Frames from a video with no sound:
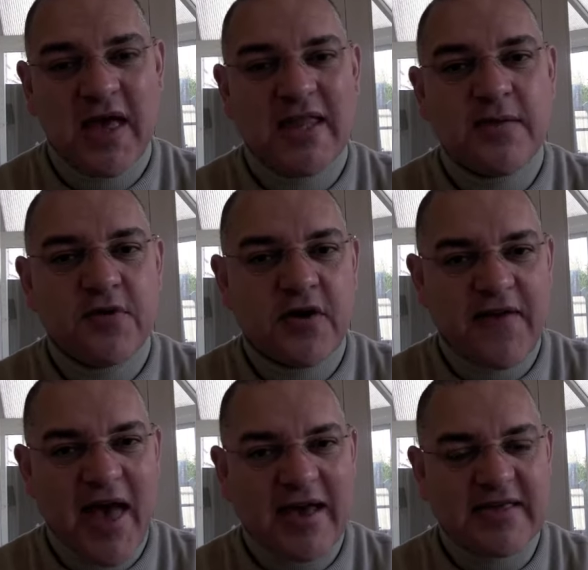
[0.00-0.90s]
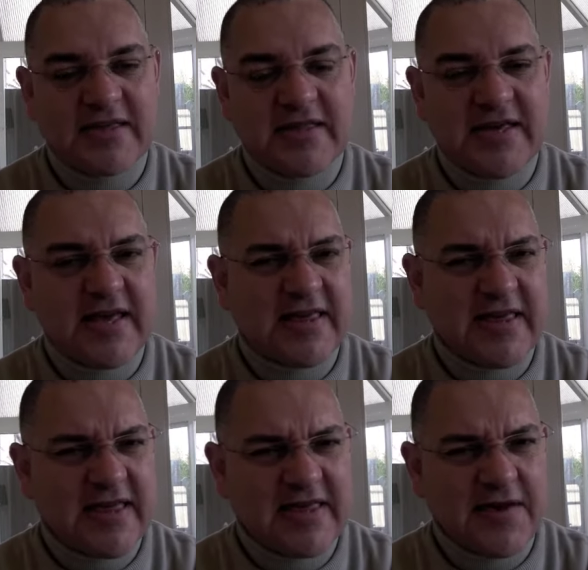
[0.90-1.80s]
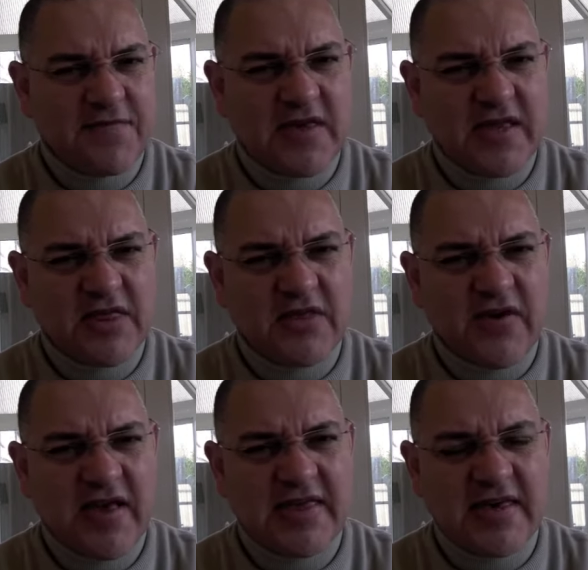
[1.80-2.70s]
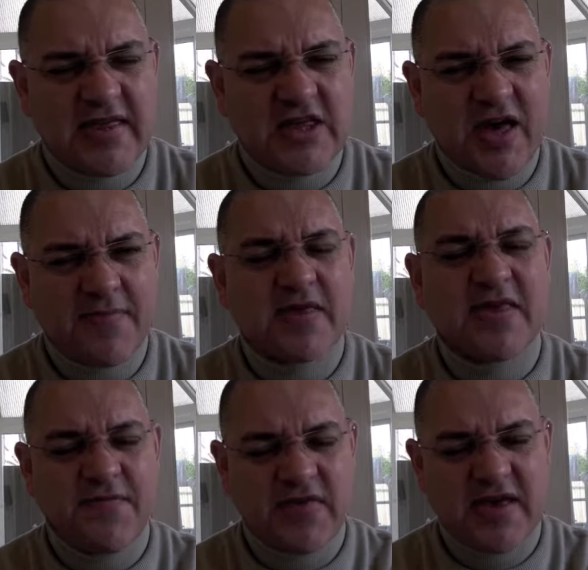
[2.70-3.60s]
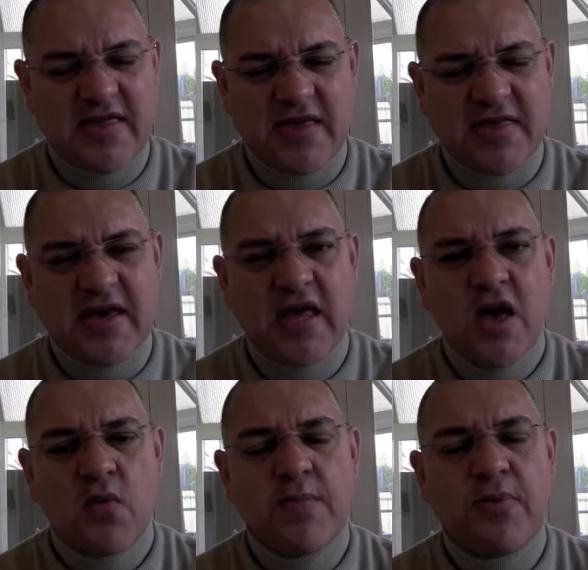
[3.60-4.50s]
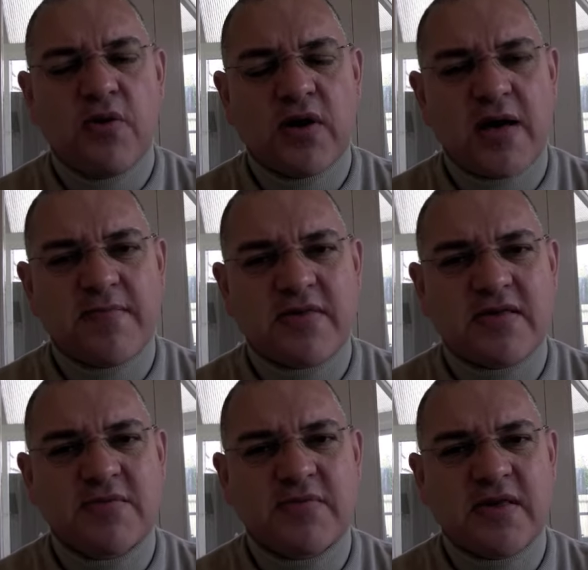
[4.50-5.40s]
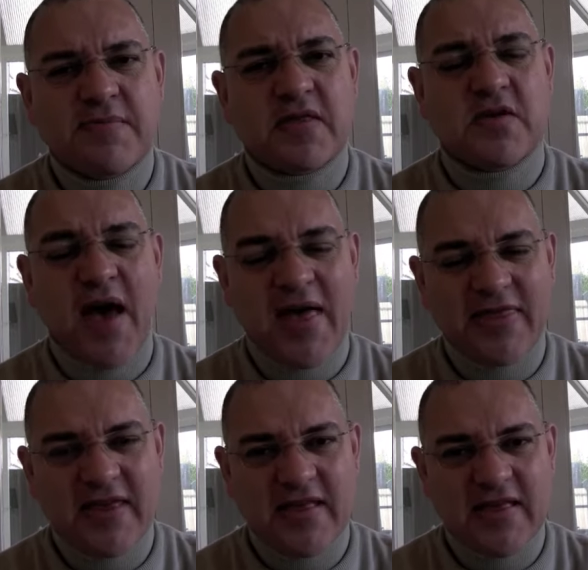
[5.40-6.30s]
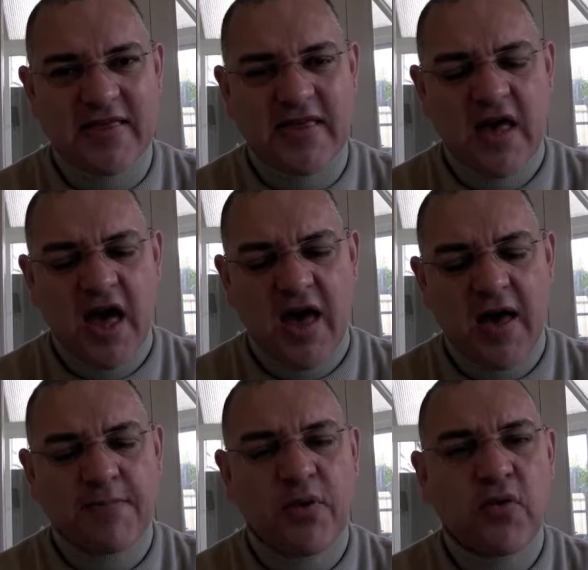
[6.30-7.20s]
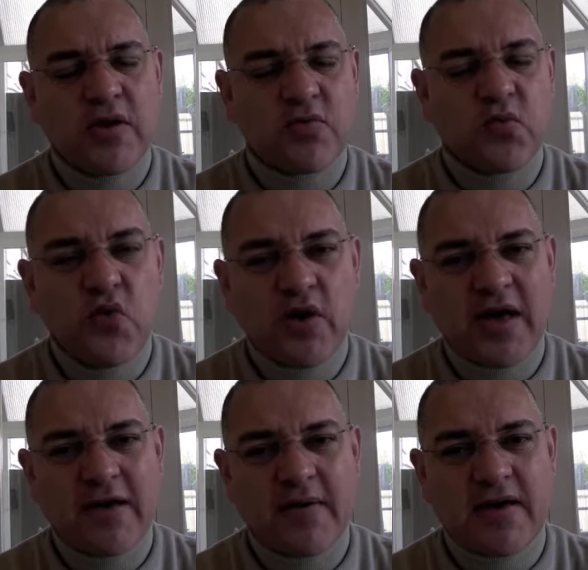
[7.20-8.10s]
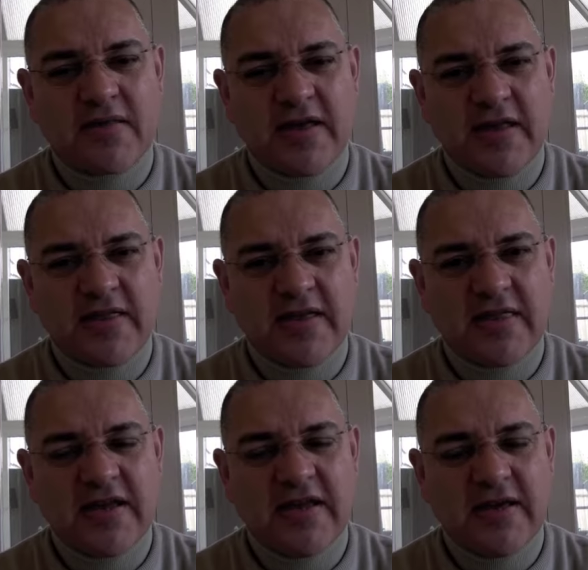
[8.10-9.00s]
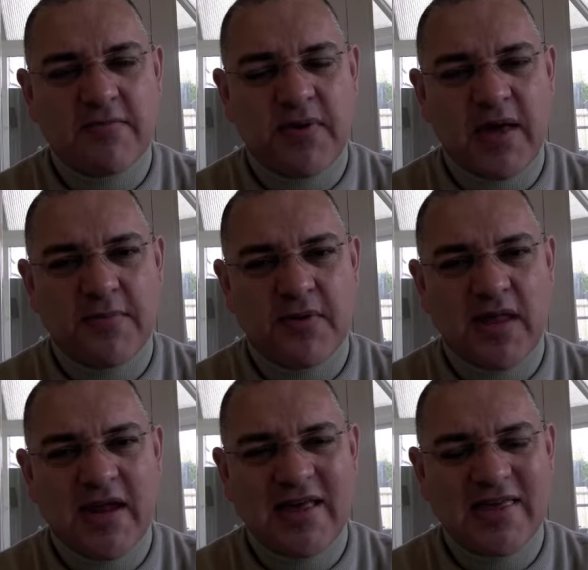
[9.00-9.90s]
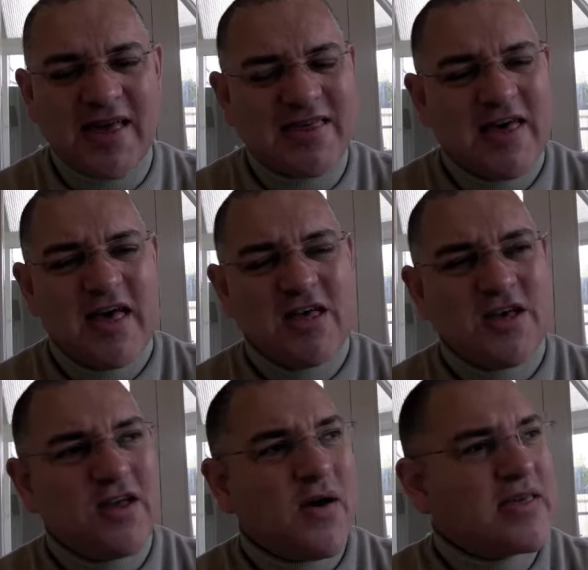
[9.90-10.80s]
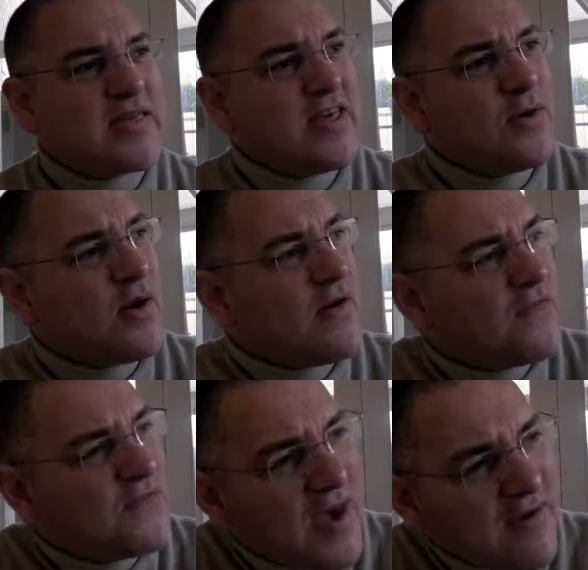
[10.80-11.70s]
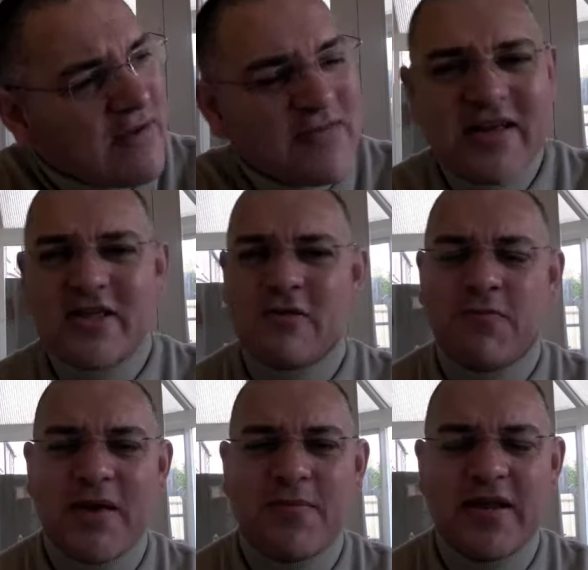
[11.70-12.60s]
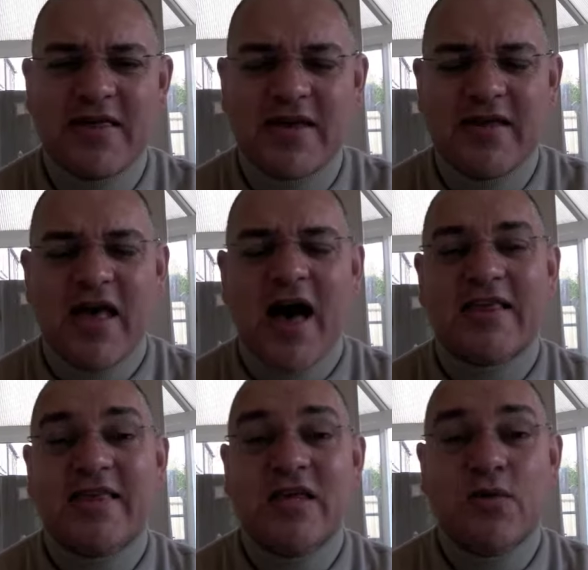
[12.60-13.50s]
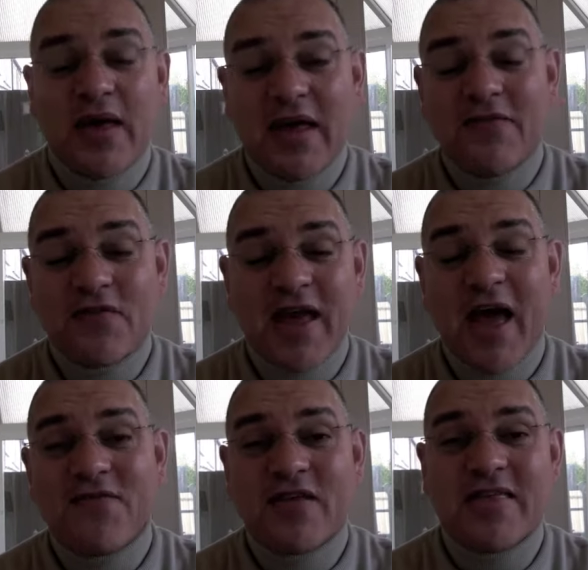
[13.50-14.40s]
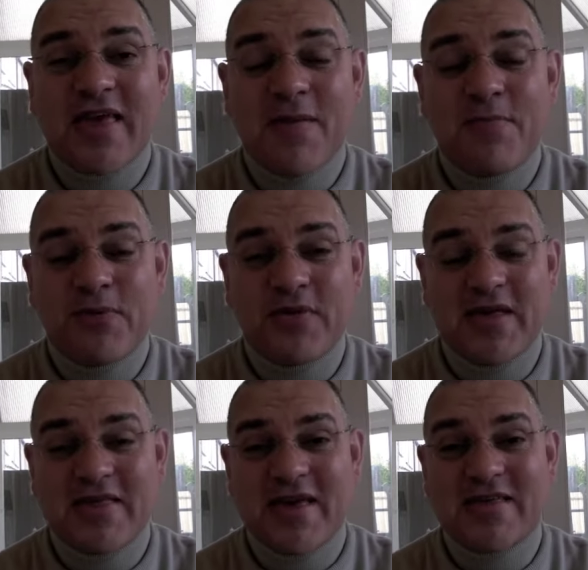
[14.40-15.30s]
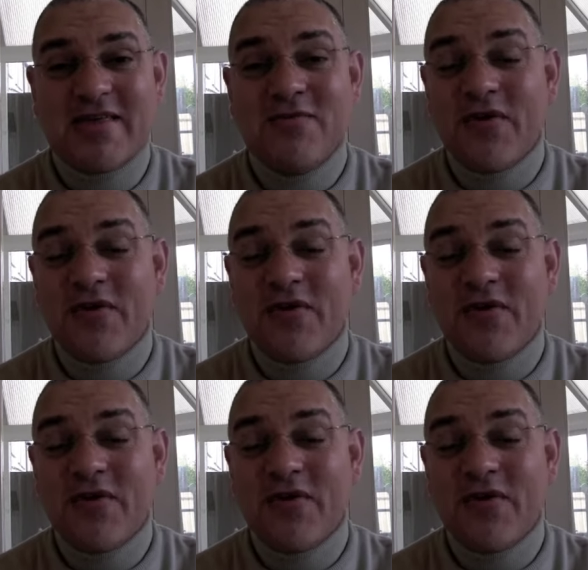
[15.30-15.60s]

In the book of Acts, in the is it the seventeenth or the eighteenth chapter, seventeenth, I think, where Paul comes to comes to Athens, uh, and Paul is walking among the the Athenian people, and he says you know, I see you are a very religious people, he said. I see you even have a temple, he says. You